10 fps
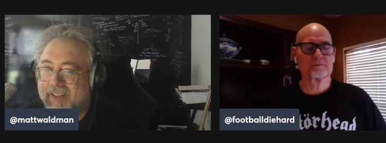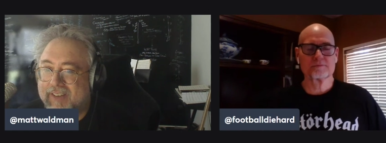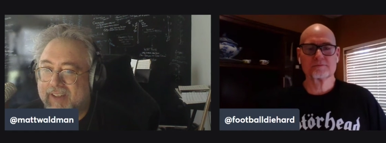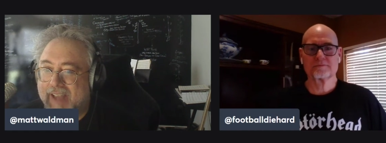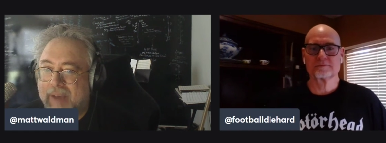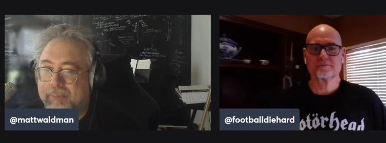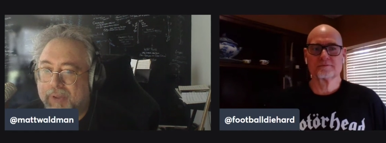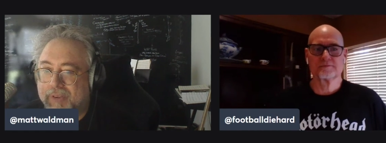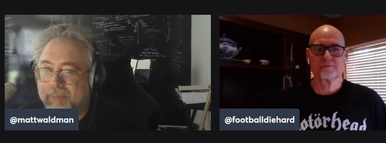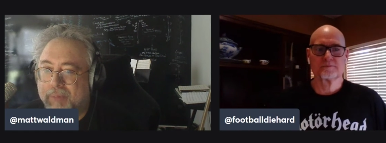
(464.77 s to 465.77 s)
Speaker 1: to not
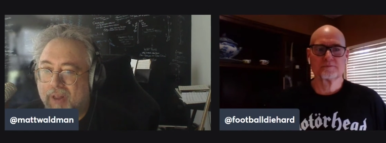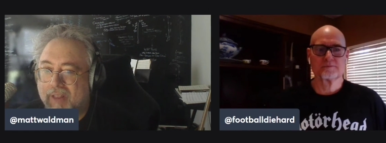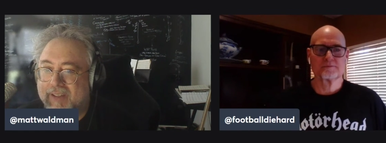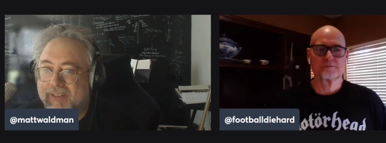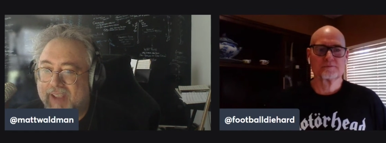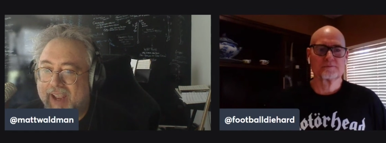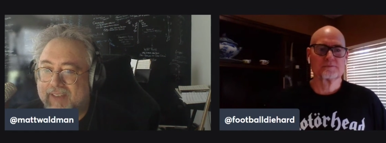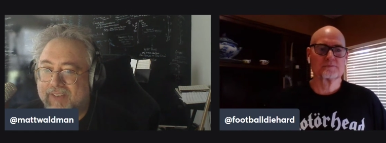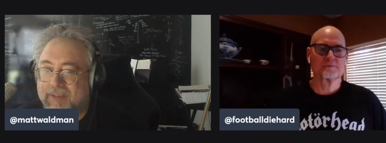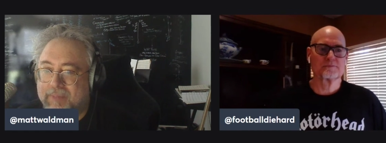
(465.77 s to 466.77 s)
put the ball in his
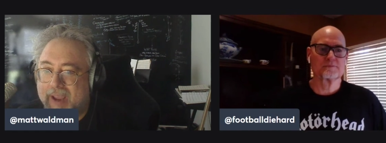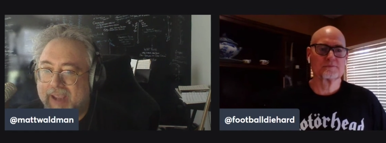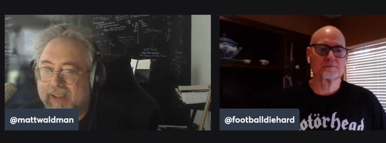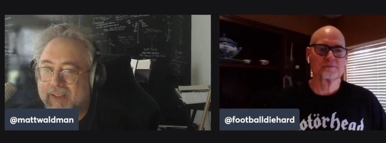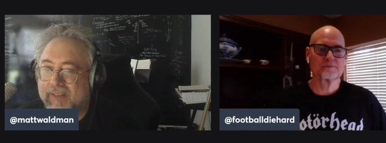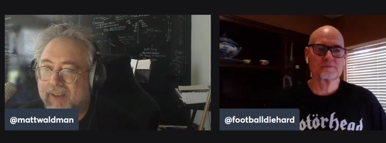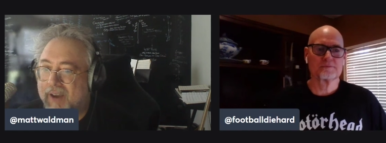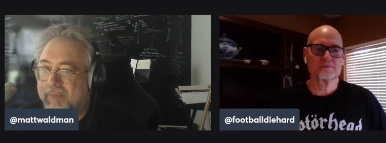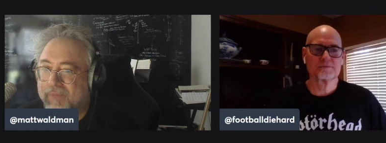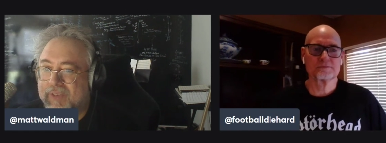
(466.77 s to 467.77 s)
hands to make
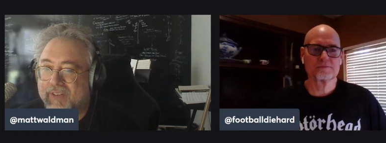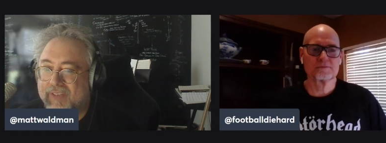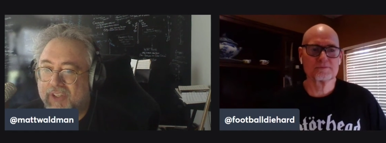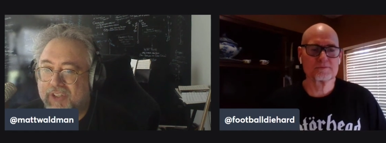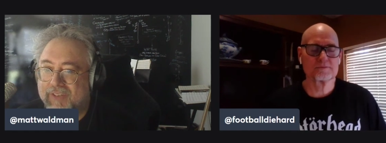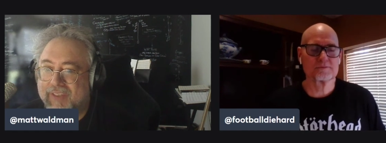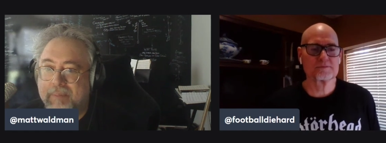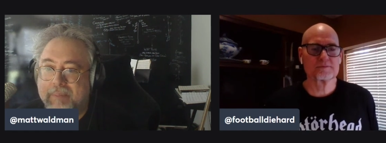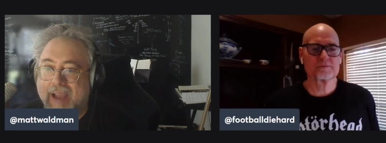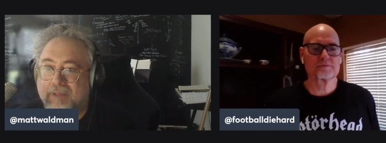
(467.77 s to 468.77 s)
um, decisions that
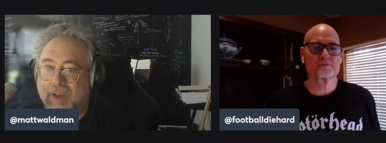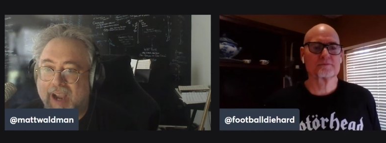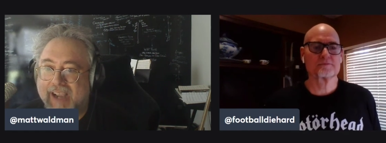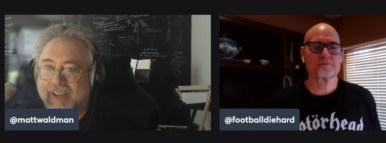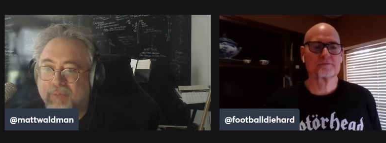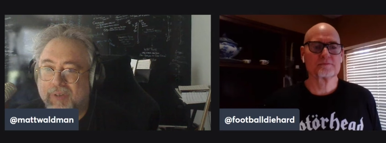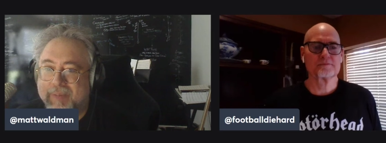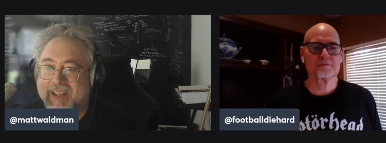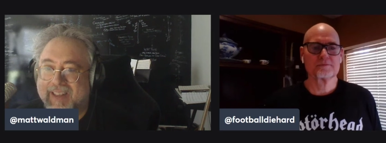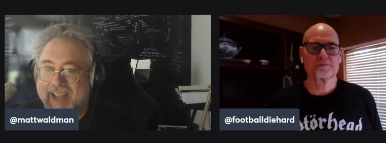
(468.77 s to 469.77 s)
Matt Ryan would
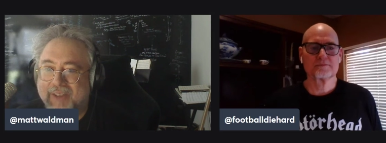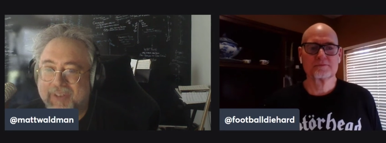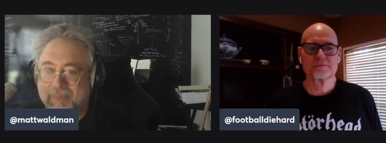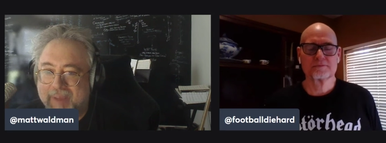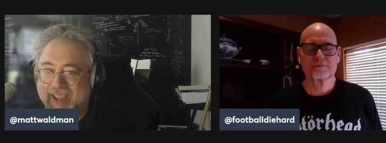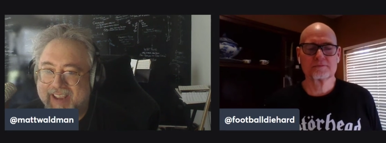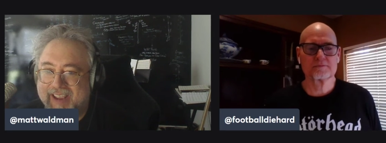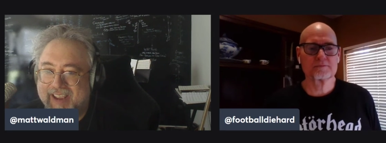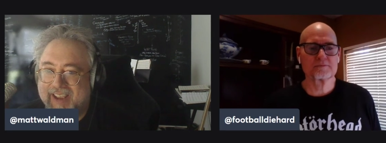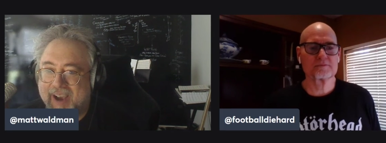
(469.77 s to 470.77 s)
be allowed to make.
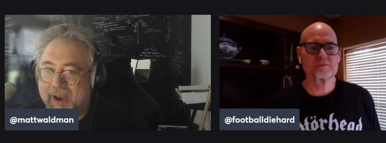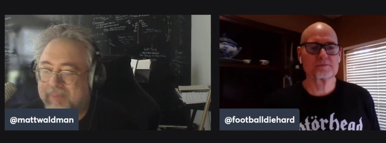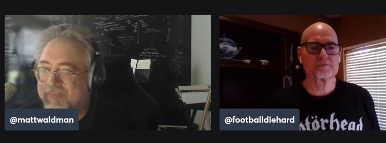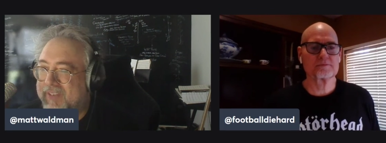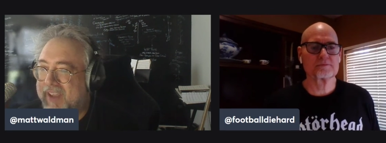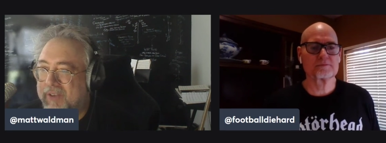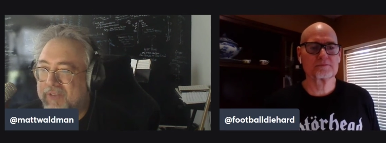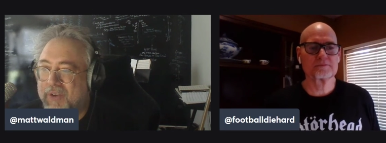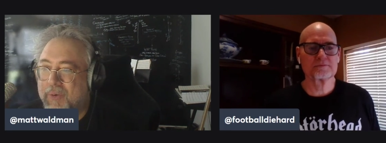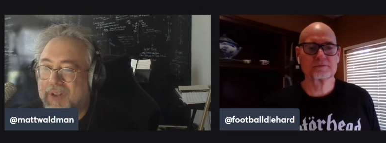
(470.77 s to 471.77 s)
Um, tells
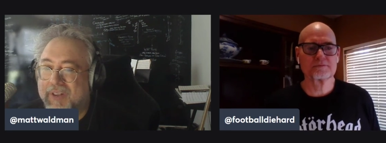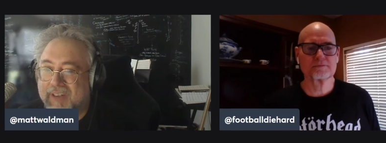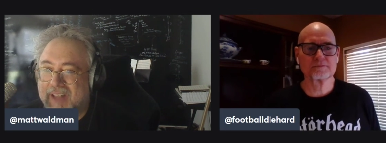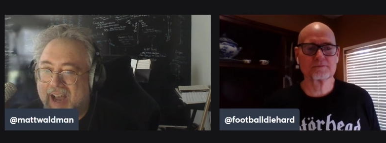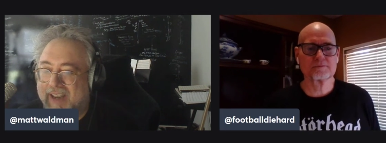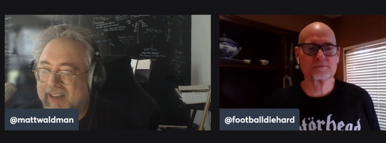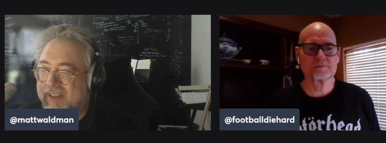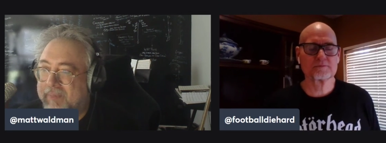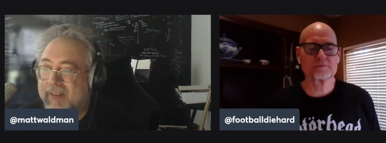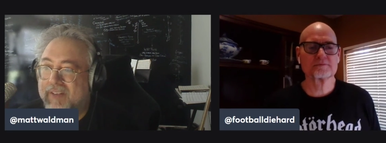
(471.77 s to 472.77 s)
you a lot.
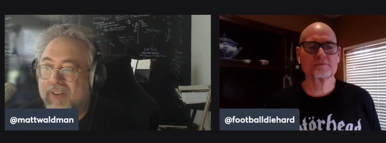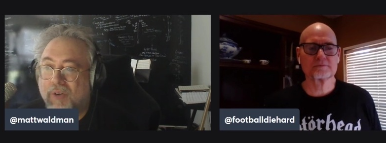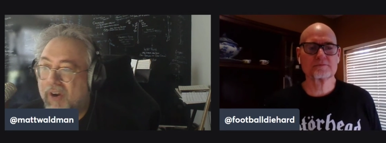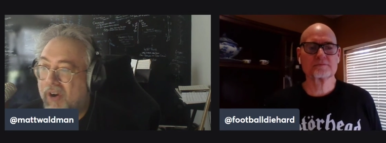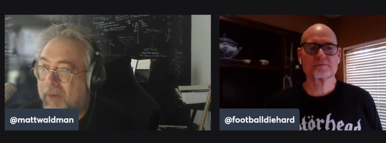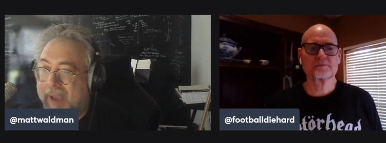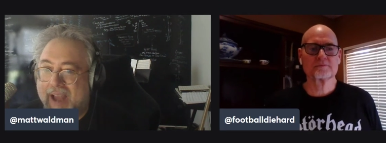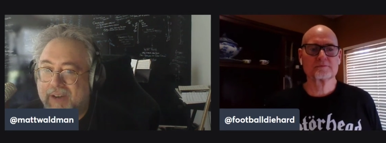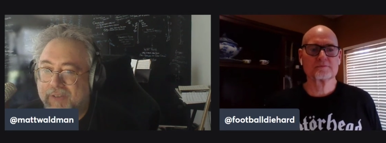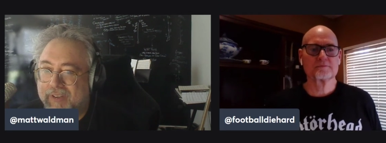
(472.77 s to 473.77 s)
Cordarrelle
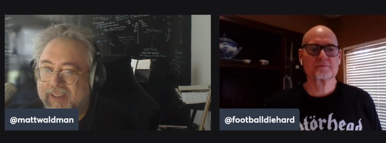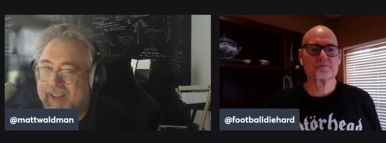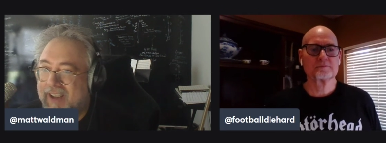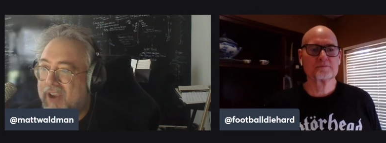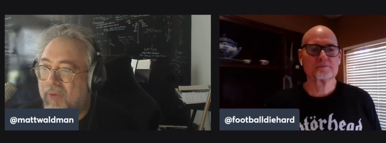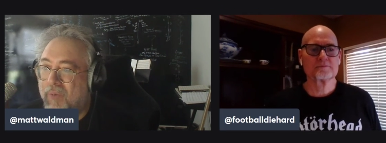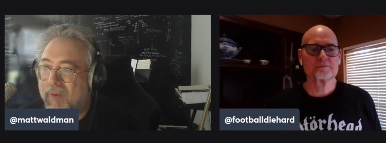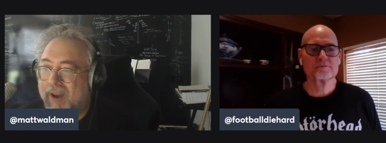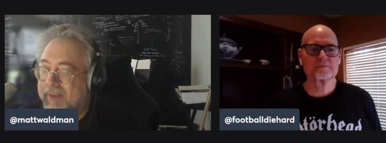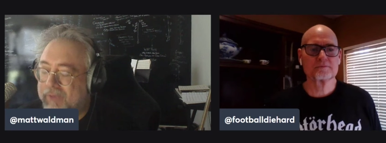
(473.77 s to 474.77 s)
Patterson,
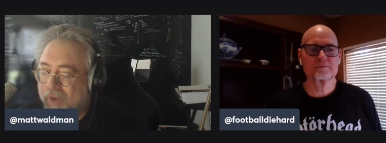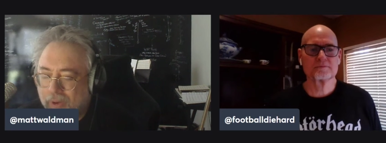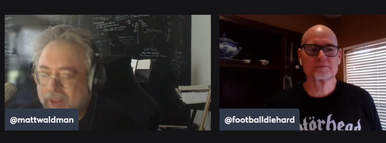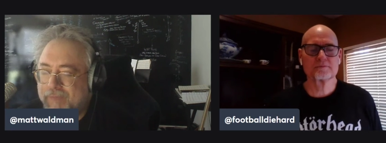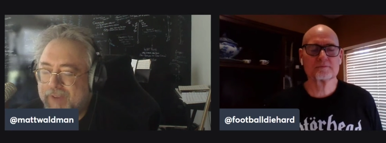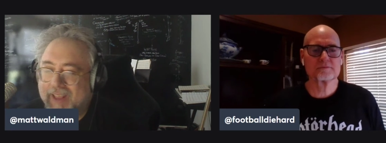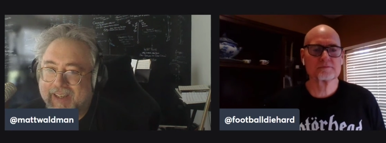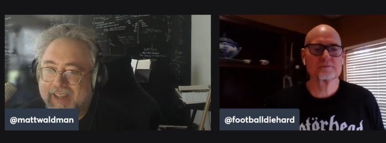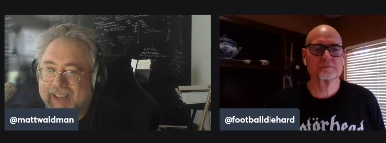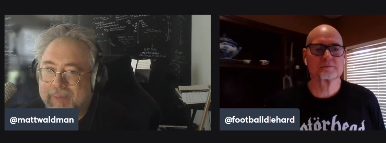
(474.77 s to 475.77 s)
I'm totally
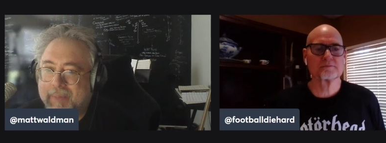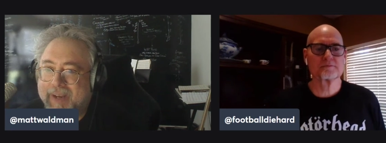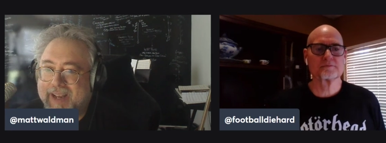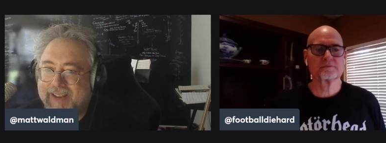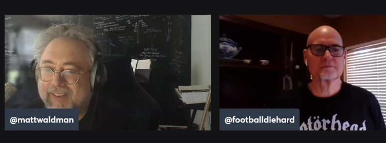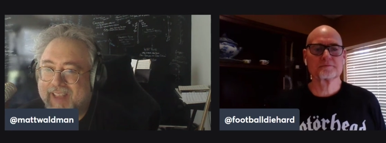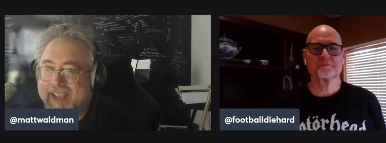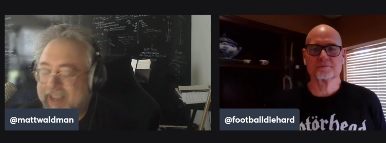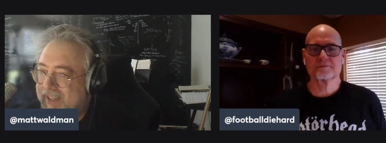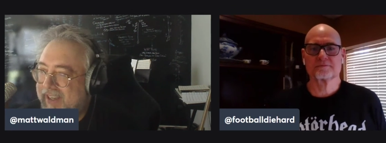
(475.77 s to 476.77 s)
feeling him. I mean, he's
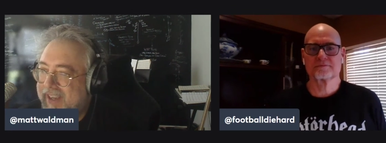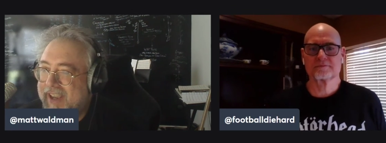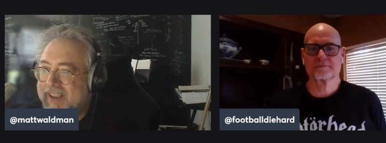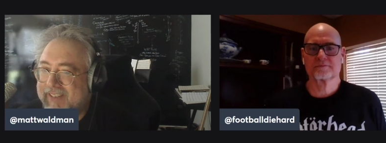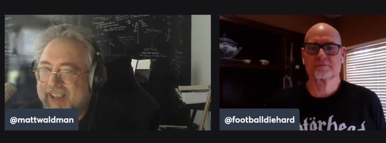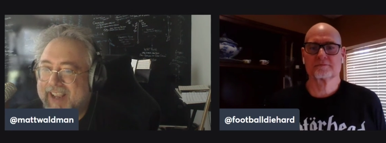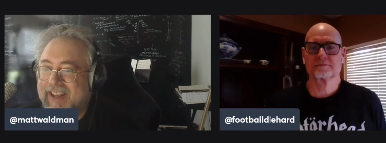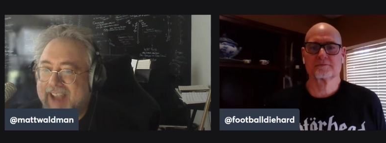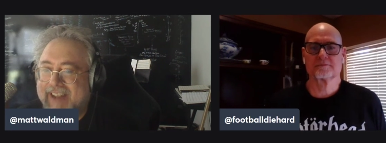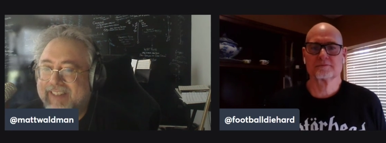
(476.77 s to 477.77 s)
like a he's like a
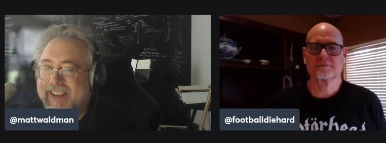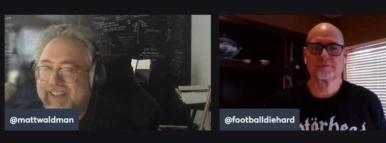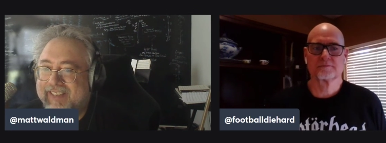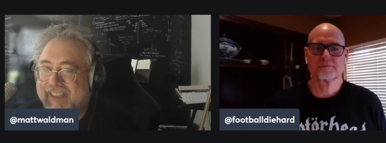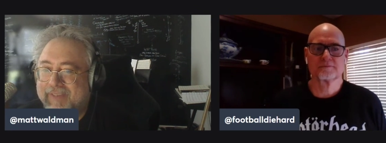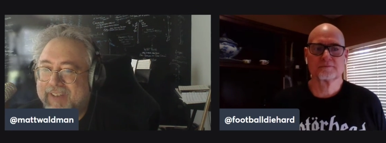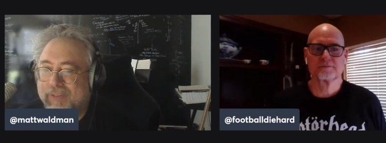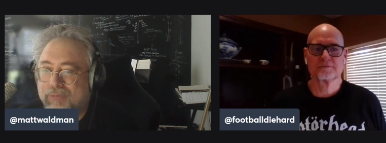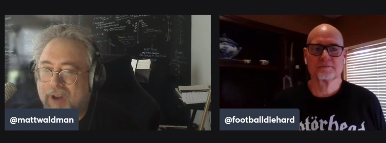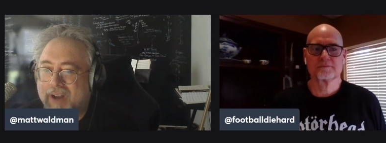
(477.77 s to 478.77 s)
nineteen
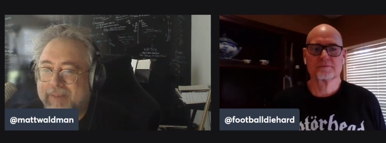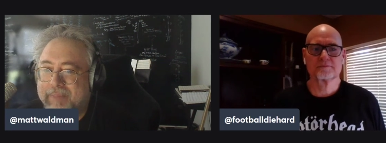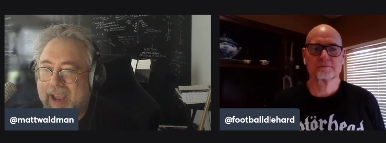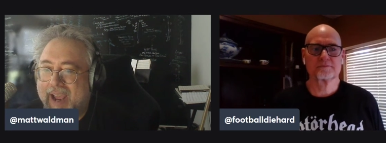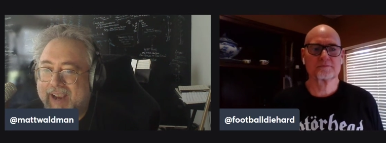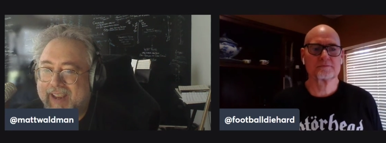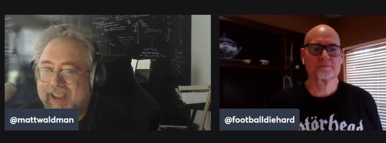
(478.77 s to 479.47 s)
seventies running back.